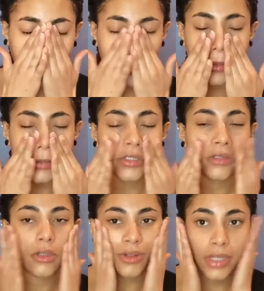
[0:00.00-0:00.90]
Just
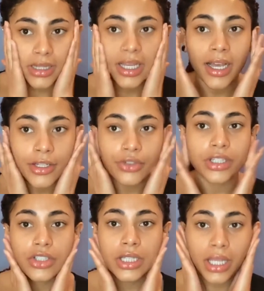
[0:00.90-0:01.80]
so that the
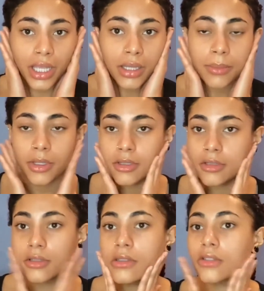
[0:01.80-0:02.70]
hydration game
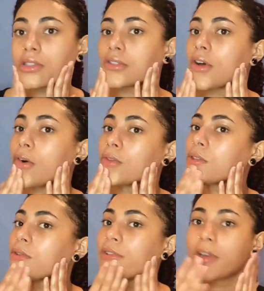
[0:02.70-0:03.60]
is so
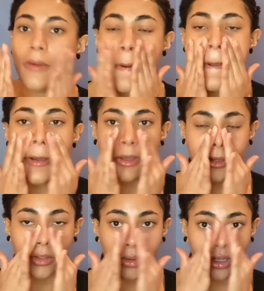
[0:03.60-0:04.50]
real.
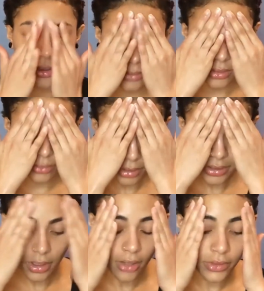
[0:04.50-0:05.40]
Though it already feels really
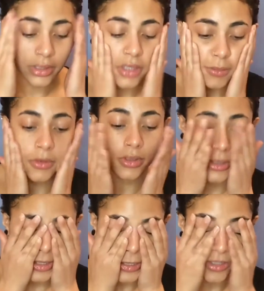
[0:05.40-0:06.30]
soft and supple to the
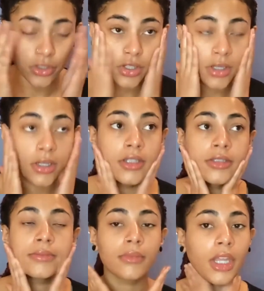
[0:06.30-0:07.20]
touch,
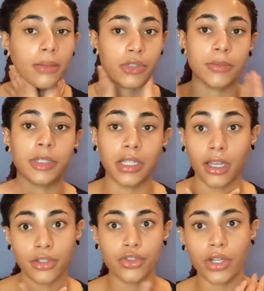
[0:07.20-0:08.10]
I'm just being
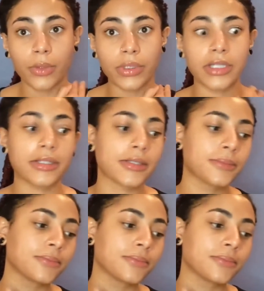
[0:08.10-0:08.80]
extra with this.